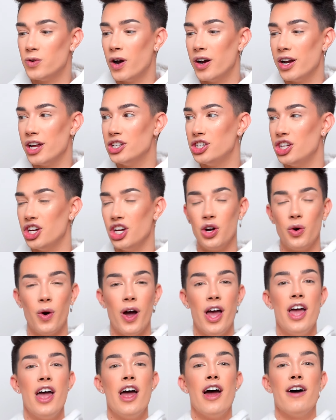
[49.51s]
was ready
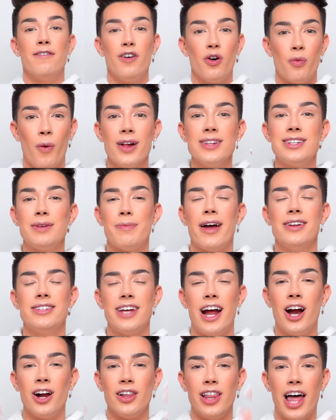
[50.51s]
to, for once in my
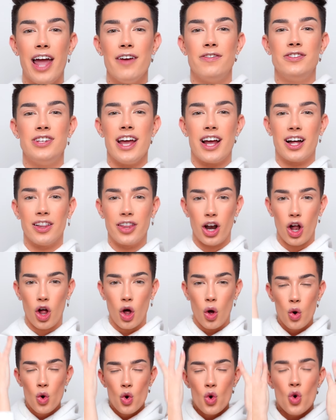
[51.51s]
entire life, take a
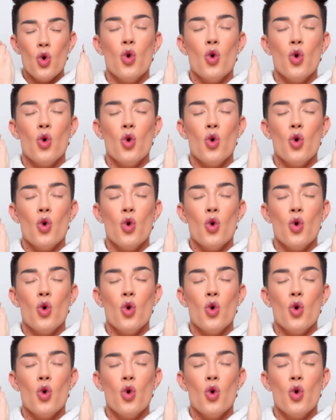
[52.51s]
little